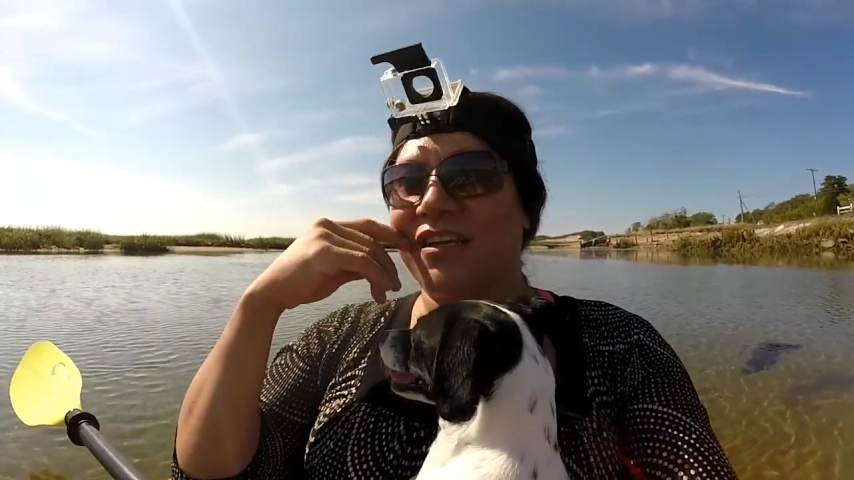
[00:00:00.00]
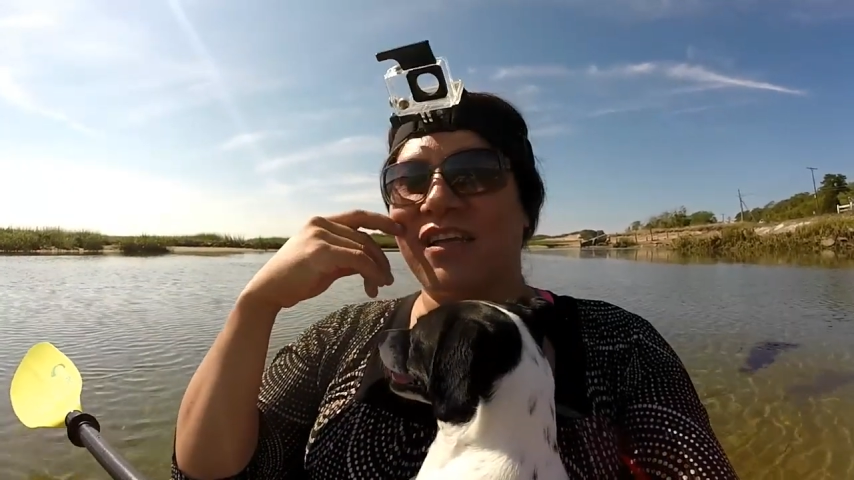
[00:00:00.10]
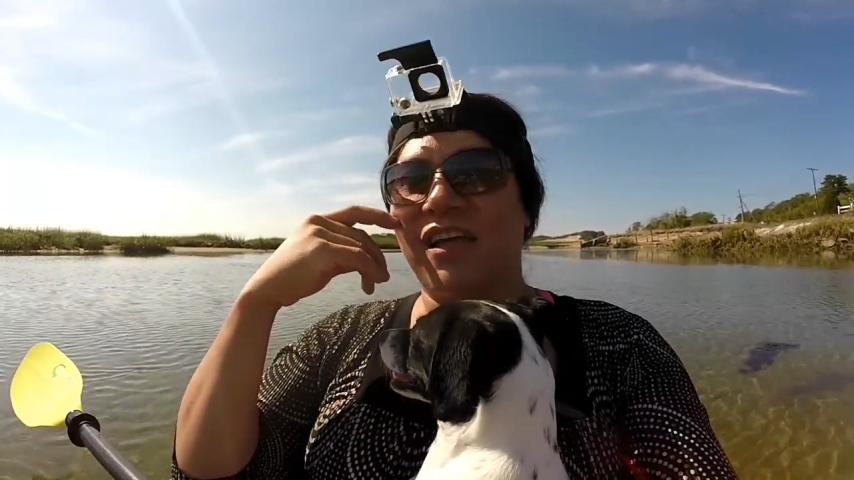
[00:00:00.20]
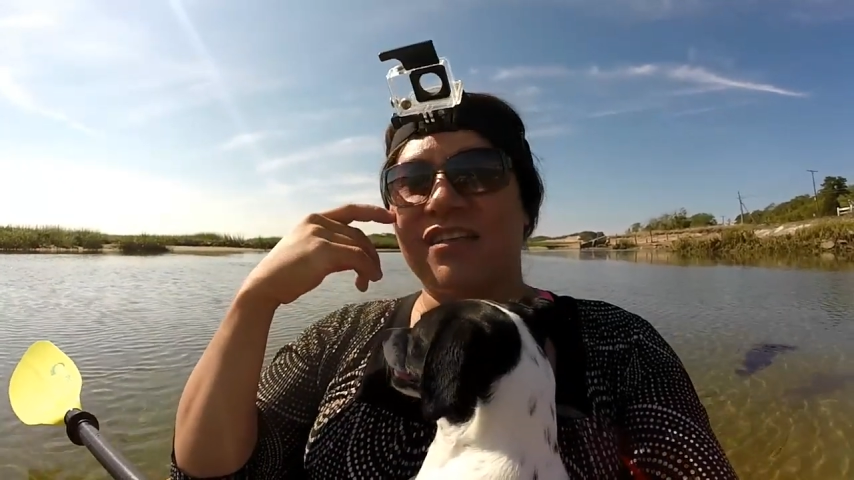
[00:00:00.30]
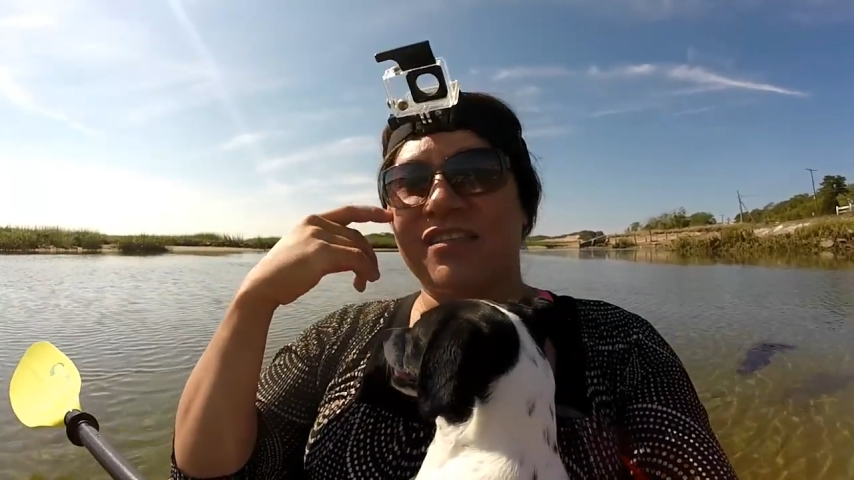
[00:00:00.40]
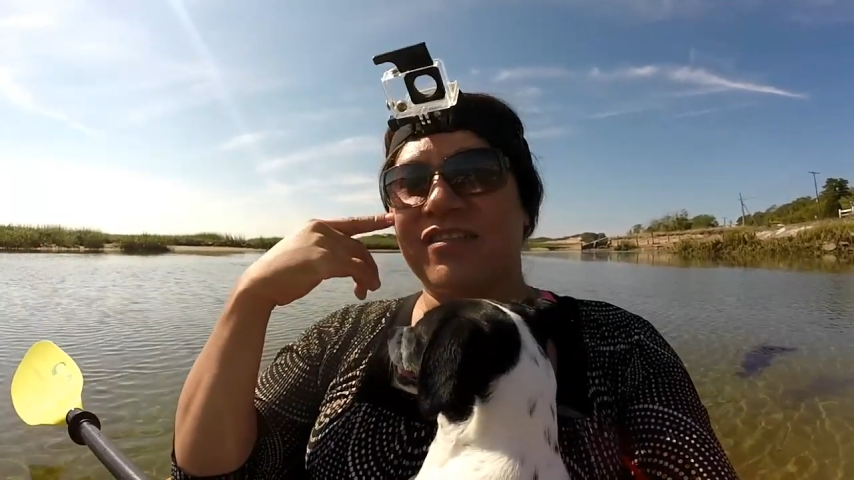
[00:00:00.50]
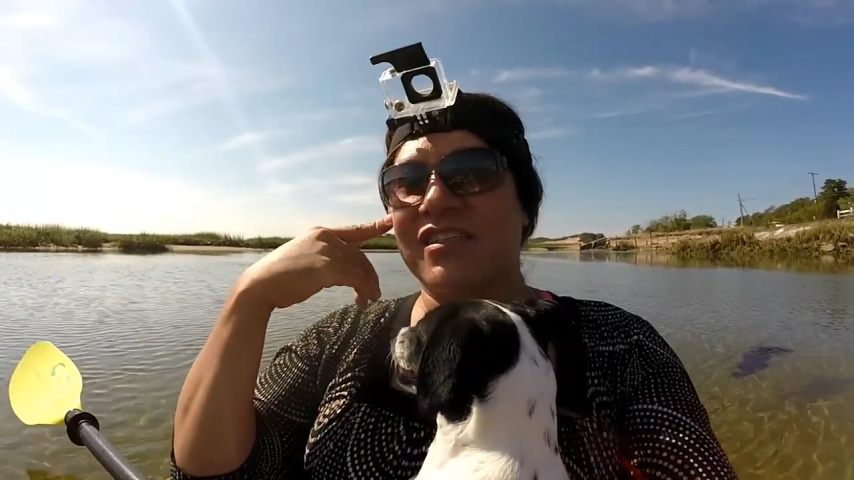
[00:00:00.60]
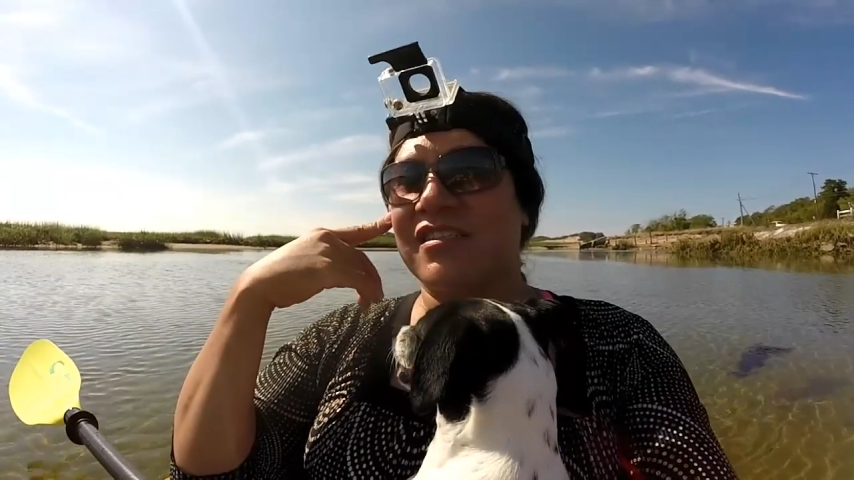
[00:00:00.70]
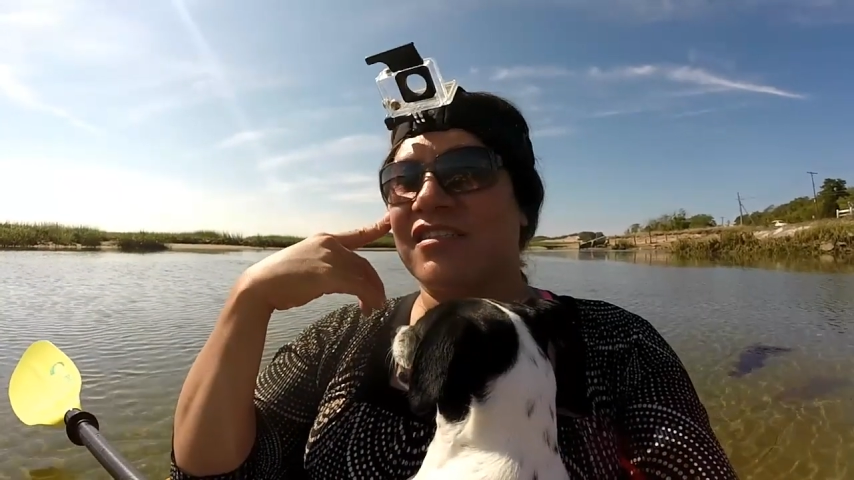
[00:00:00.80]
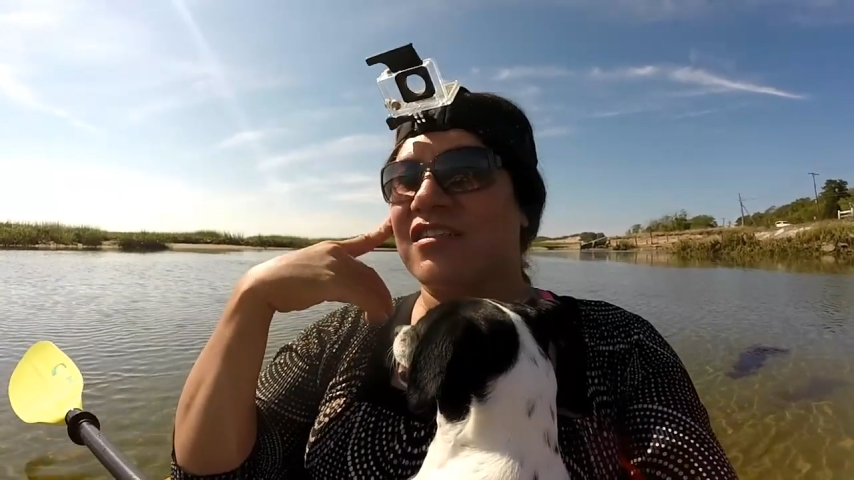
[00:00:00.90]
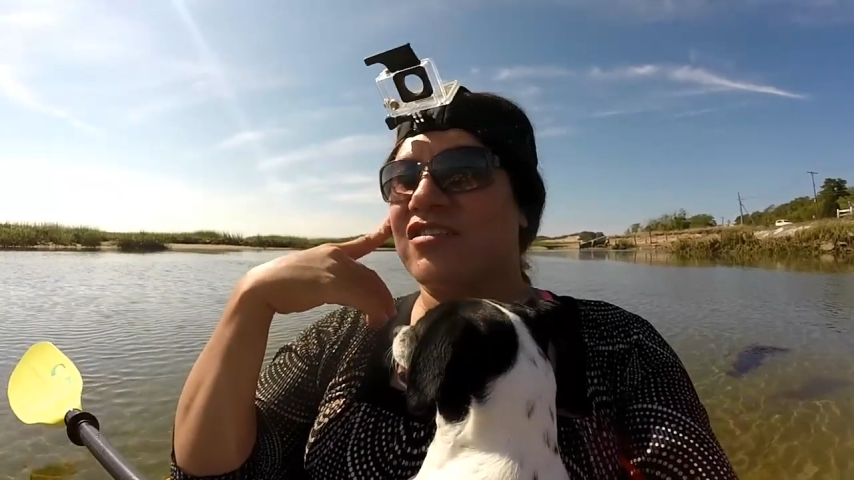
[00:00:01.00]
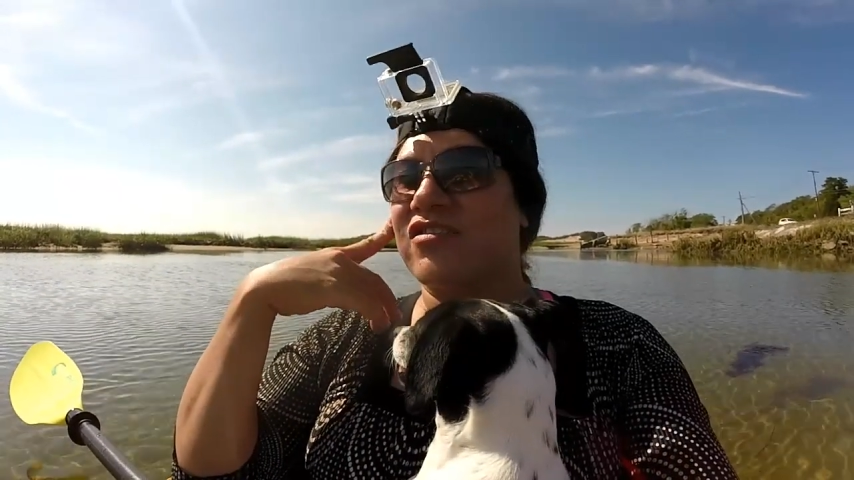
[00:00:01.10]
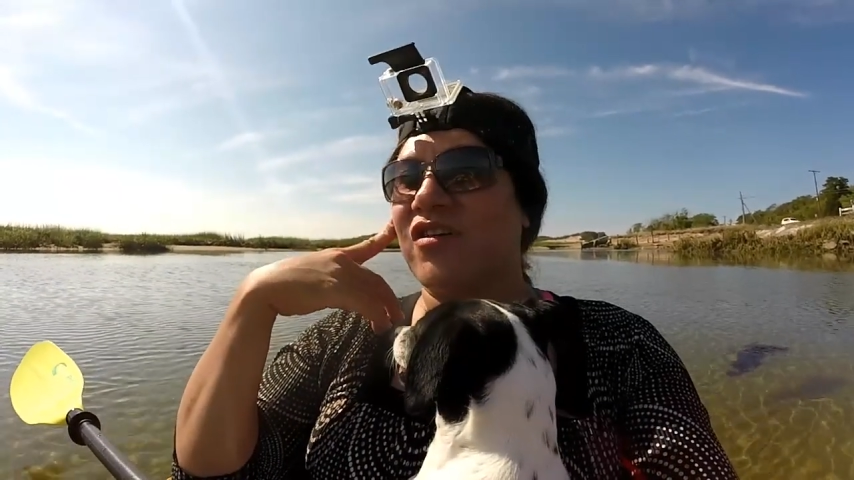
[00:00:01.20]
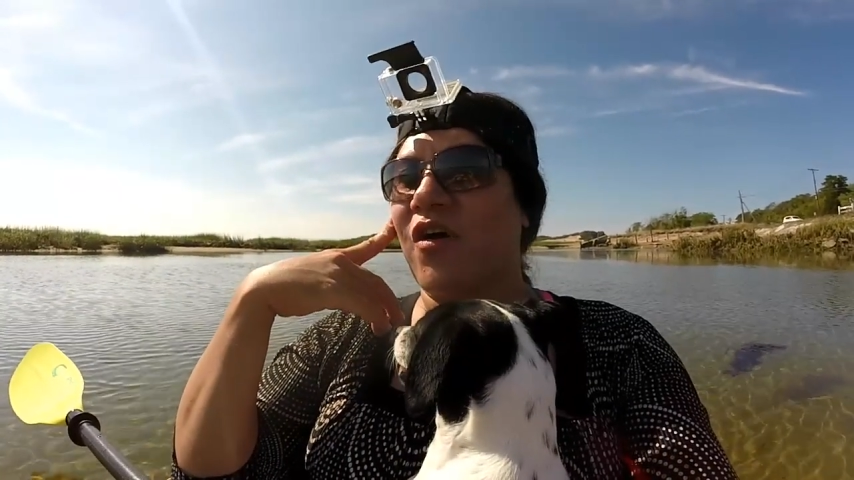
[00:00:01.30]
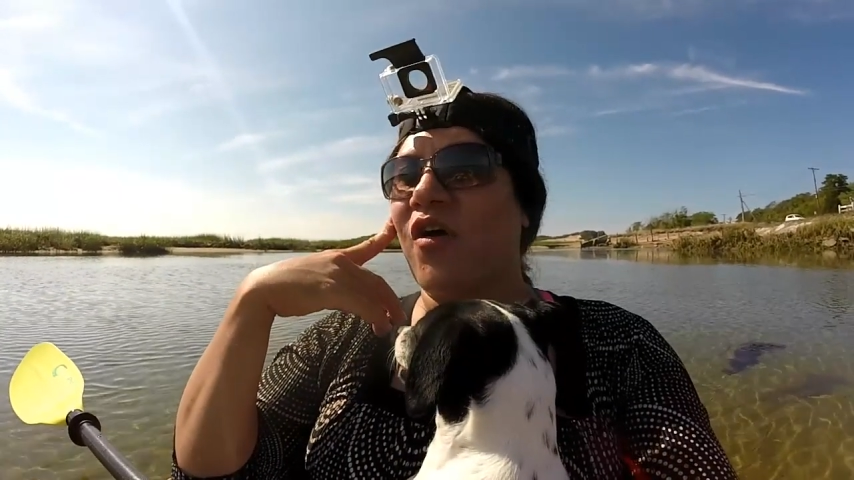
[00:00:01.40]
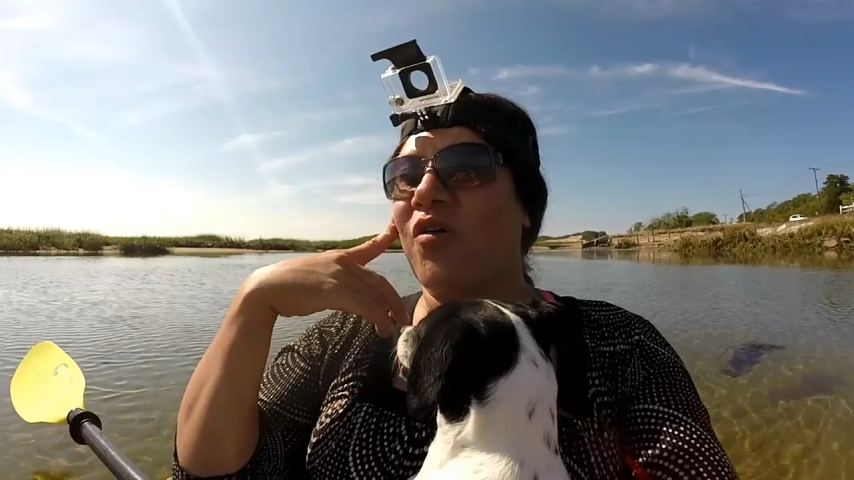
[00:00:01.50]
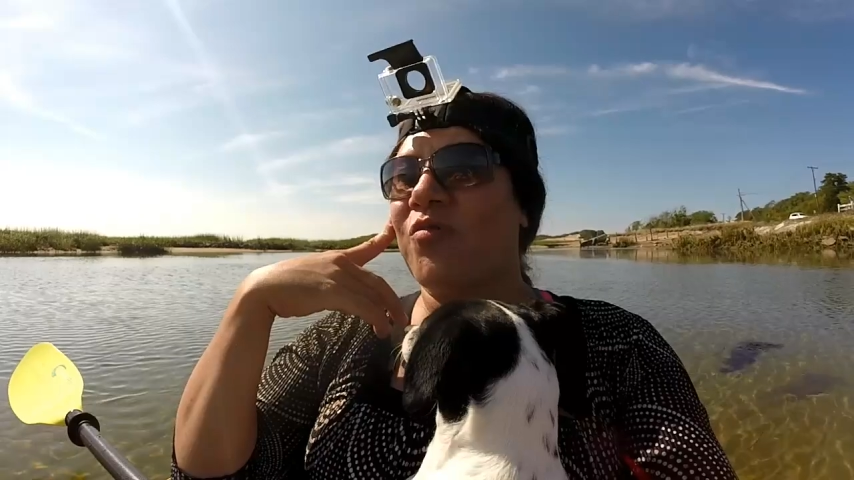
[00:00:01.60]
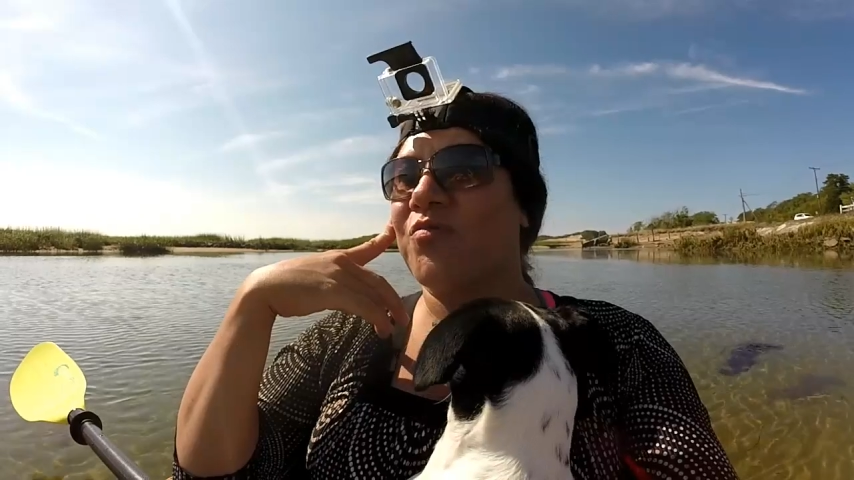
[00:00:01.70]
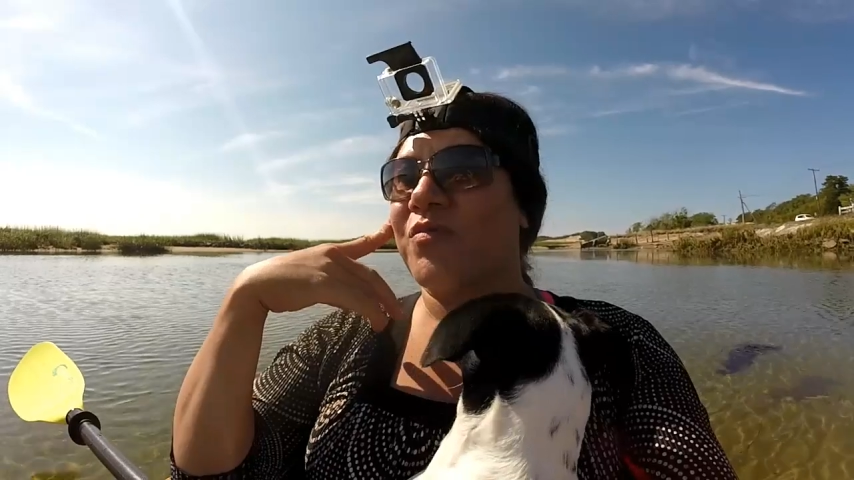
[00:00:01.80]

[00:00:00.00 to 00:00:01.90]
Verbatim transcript: not so easy to control,